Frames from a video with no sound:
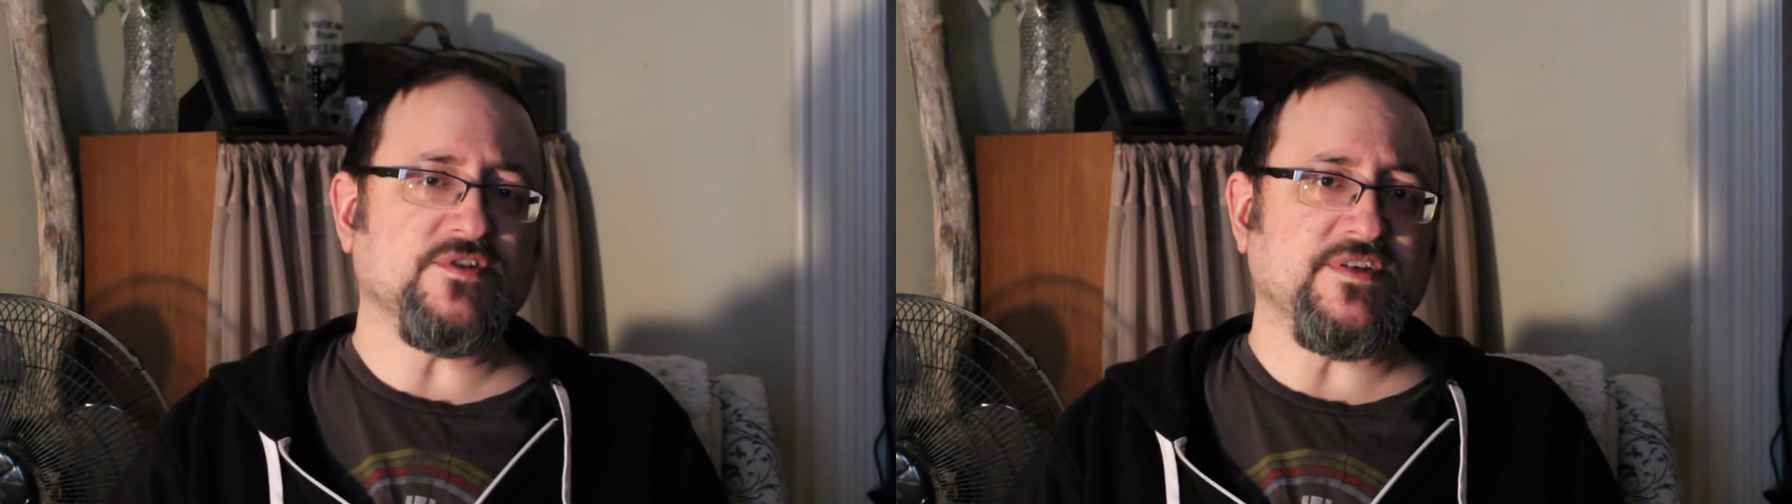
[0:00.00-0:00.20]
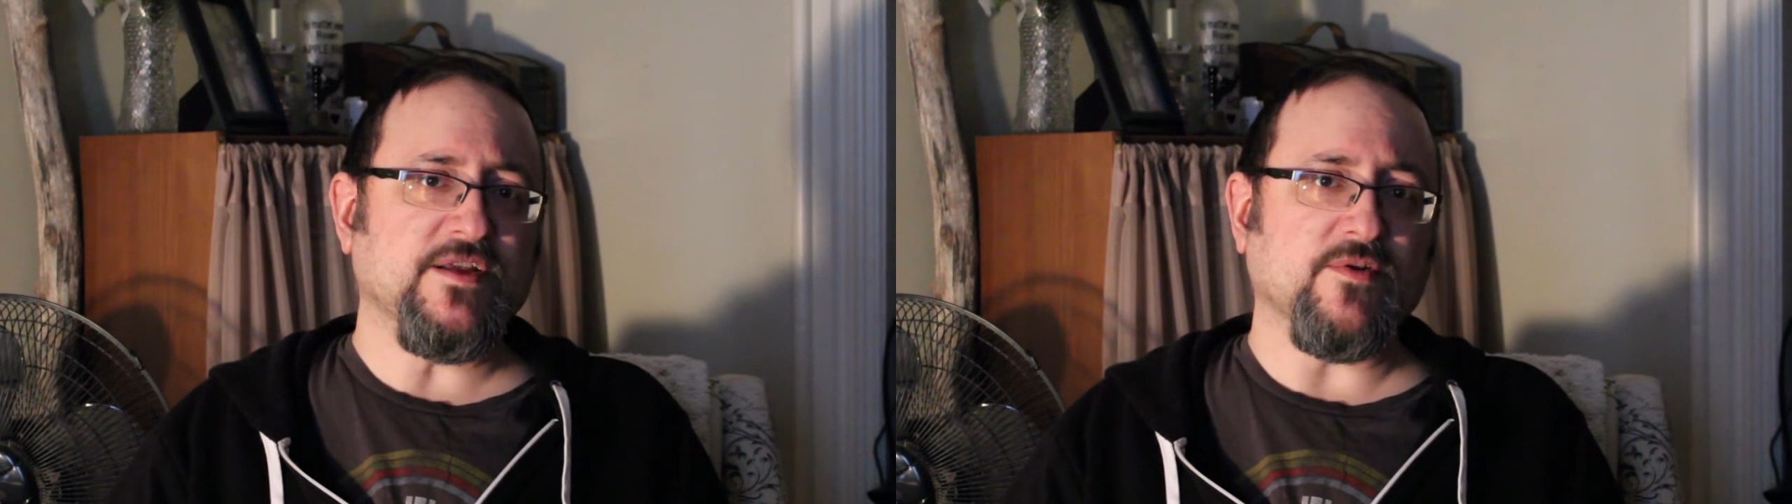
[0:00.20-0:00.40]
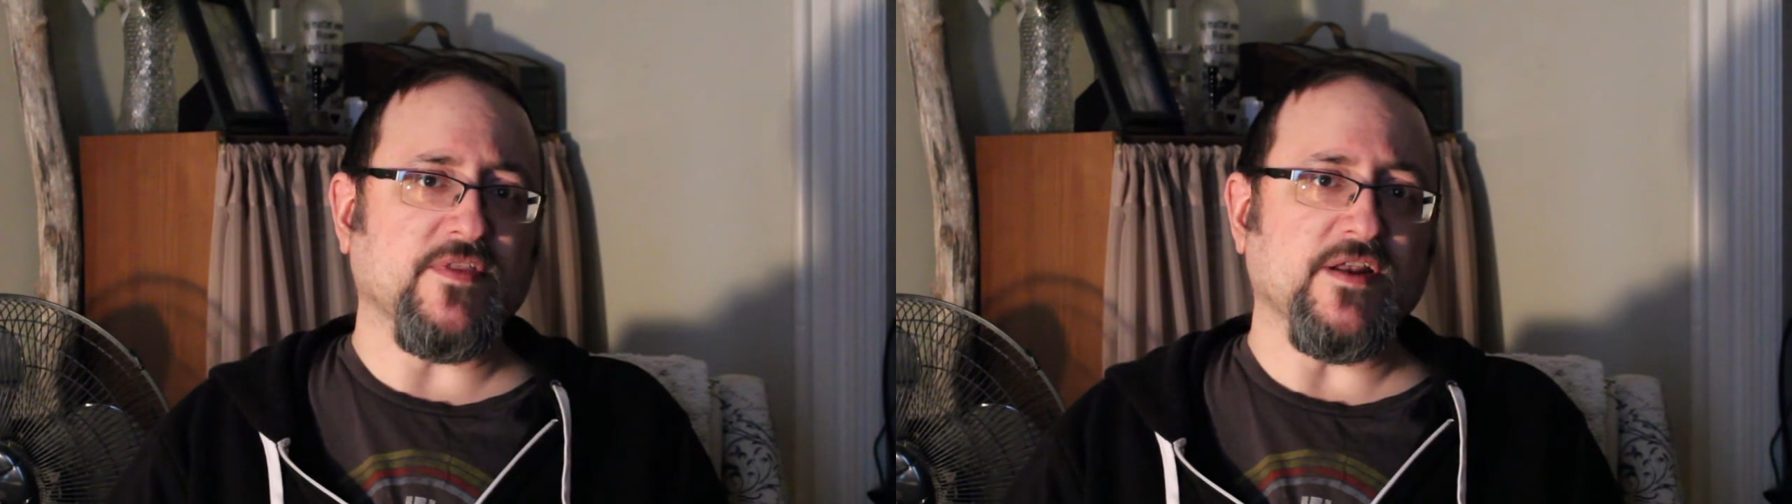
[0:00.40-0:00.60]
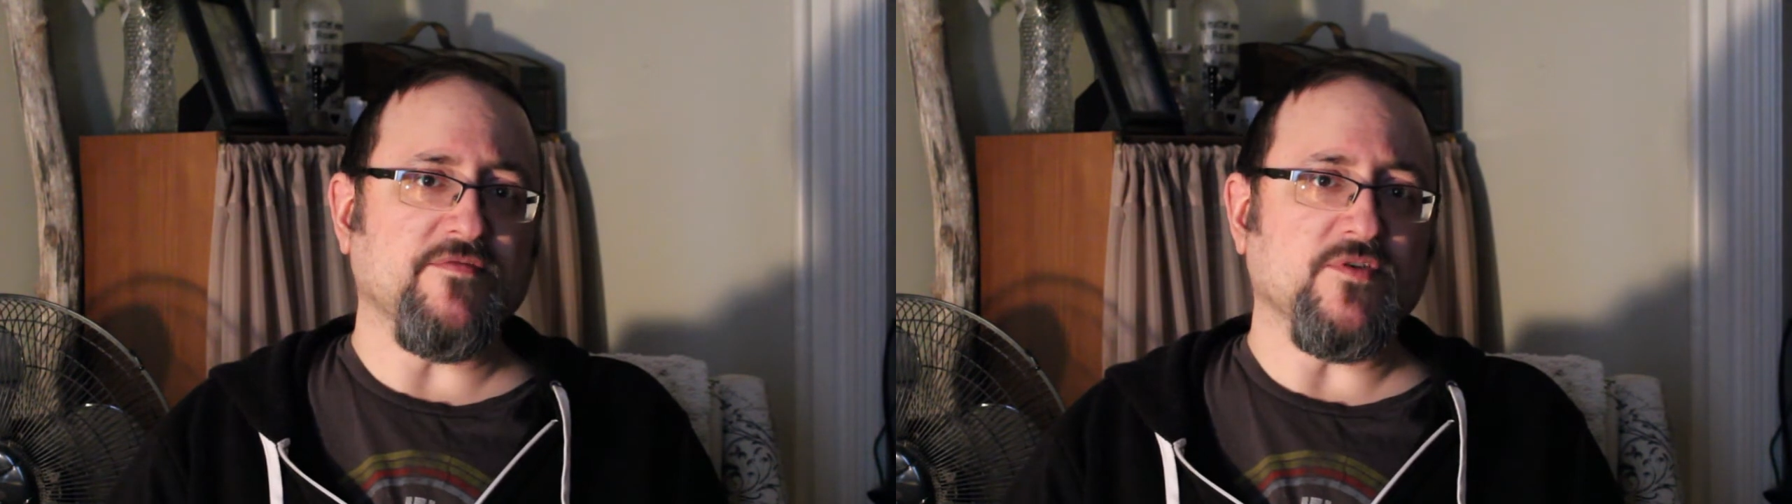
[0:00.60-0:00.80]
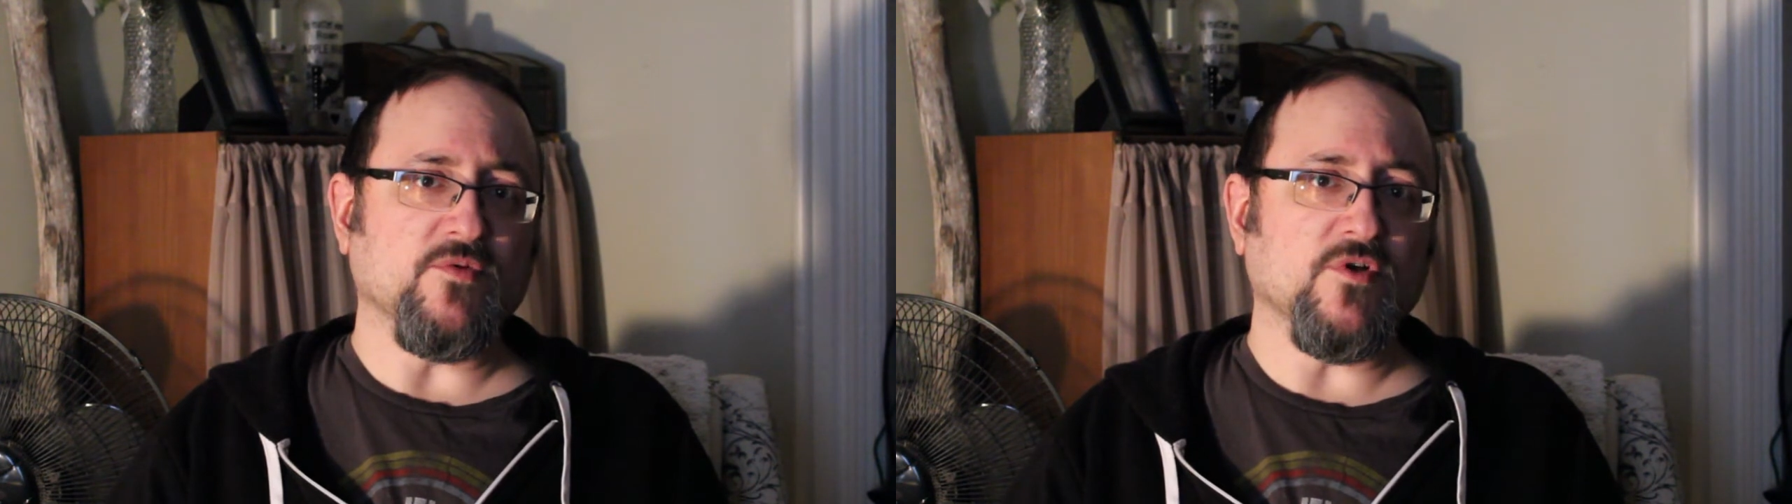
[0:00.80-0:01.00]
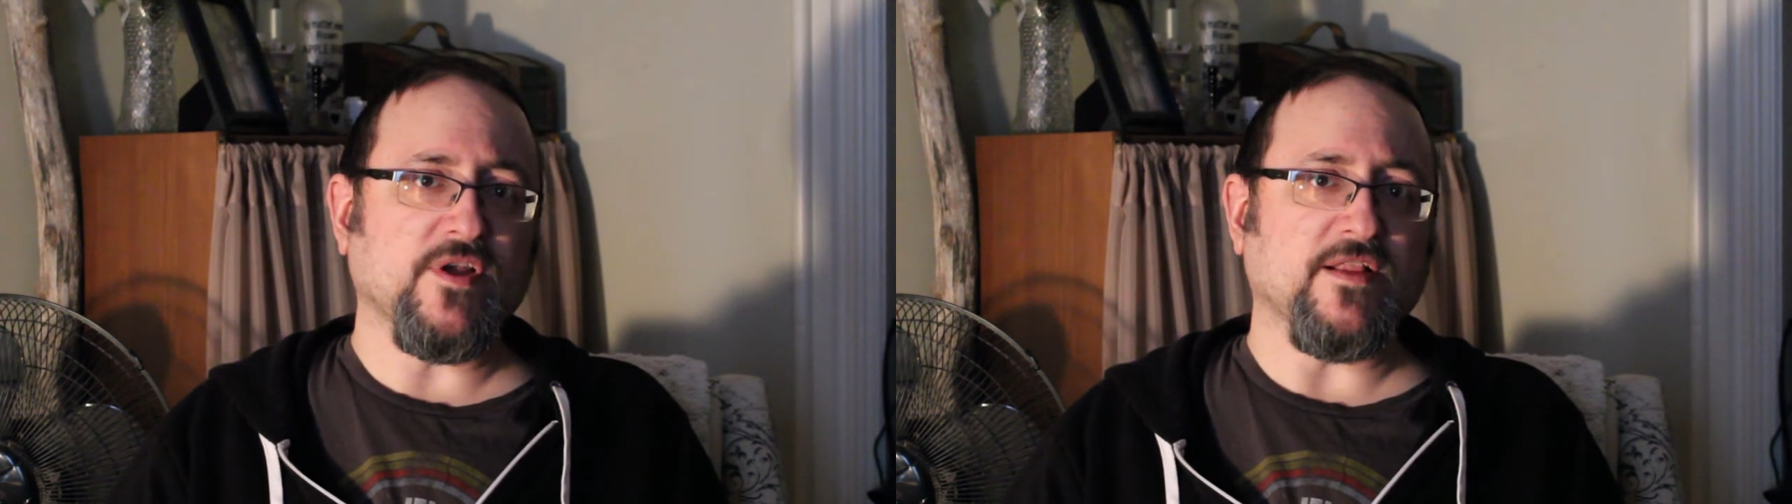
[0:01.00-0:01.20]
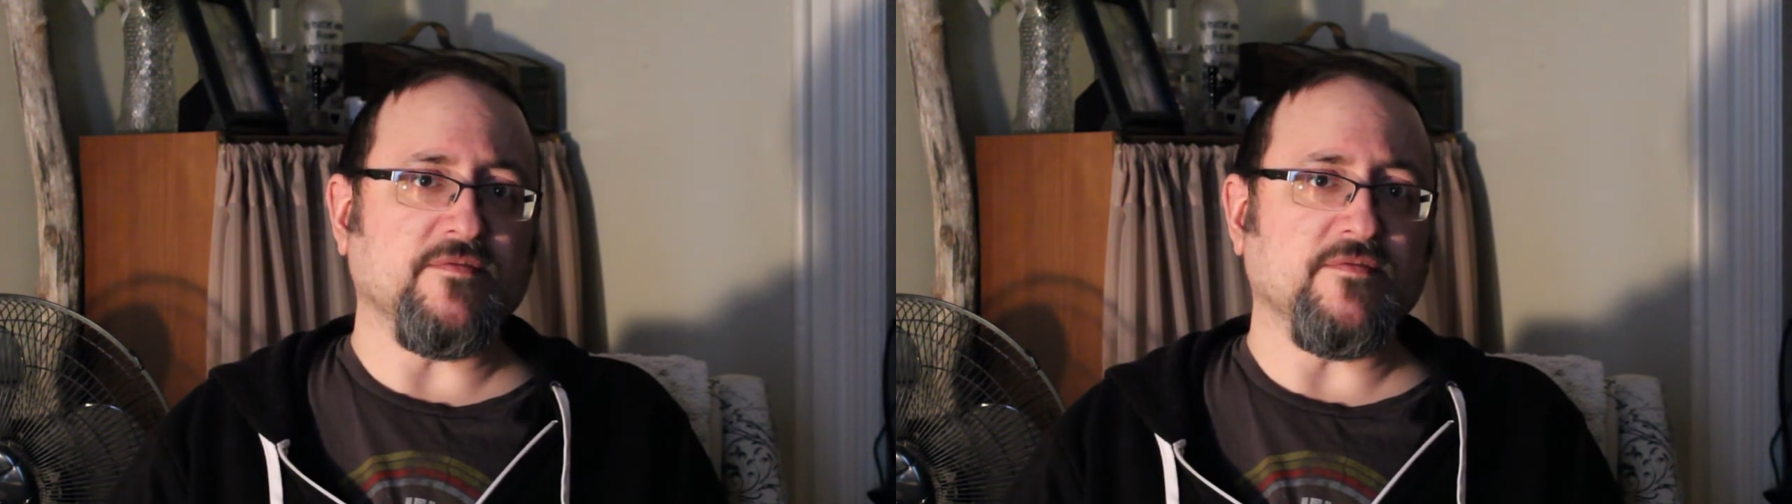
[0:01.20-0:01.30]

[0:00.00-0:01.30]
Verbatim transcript: secret that if you look at